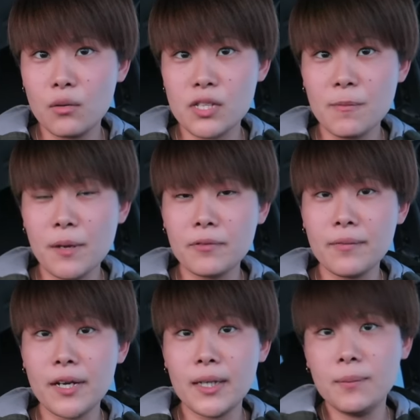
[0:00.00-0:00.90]
What's up,
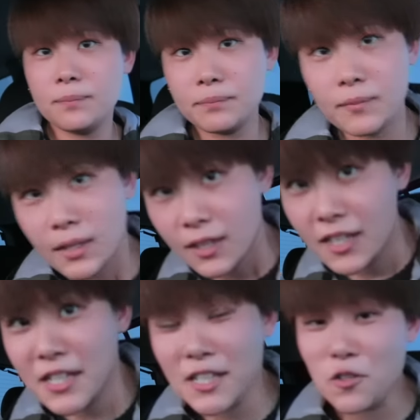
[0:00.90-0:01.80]
everybody?
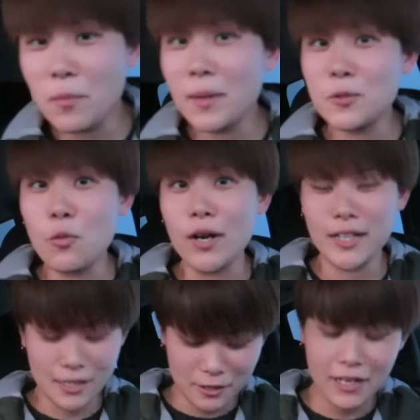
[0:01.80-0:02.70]
This is Yuminem
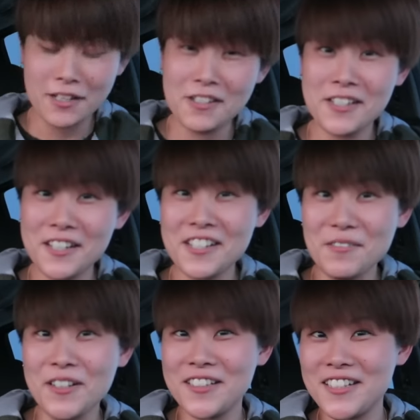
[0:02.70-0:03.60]
20. It's your case again, because I
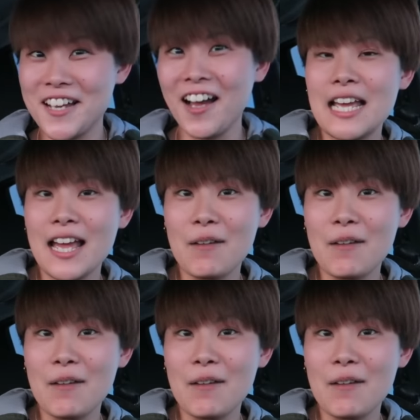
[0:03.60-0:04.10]
wanted to know.